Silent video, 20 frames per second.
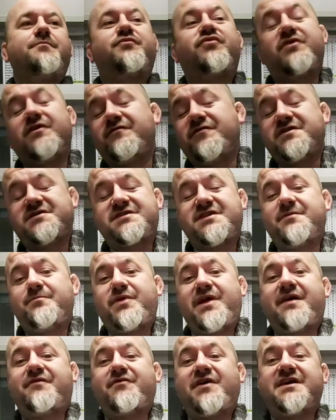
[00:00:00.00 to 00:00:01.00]
Previously,
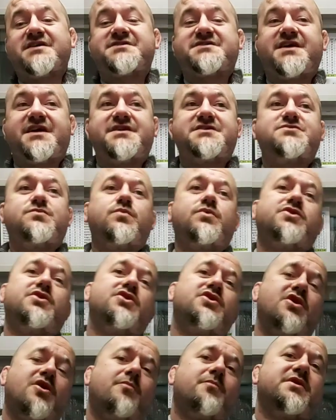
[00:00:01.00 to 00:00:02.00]
black rat snakes were the
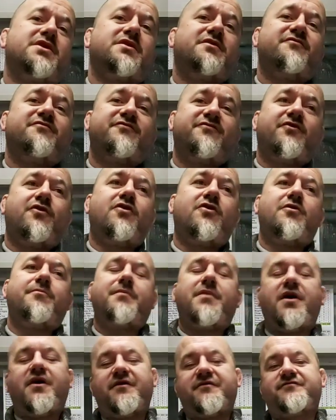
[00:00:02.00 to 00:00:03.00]
nominate
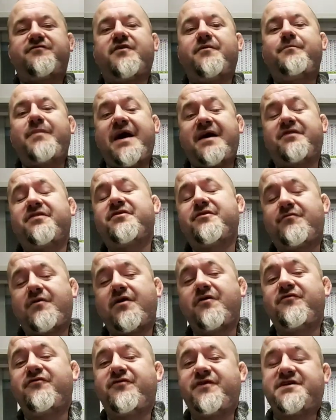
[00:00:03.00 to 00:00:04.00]
form of
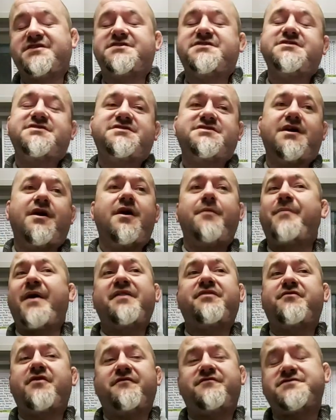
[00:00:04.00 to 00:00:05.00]
Pantherophis
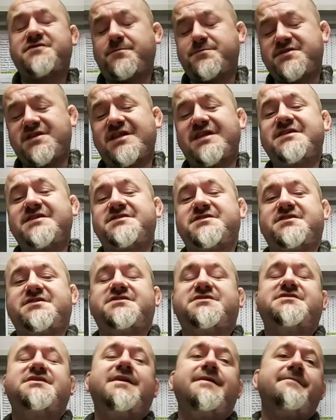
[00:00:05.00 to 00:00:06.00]

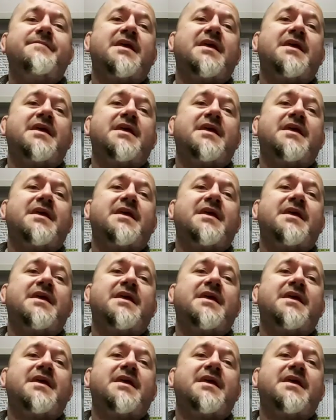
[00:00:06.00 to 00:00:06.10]
obsoletus,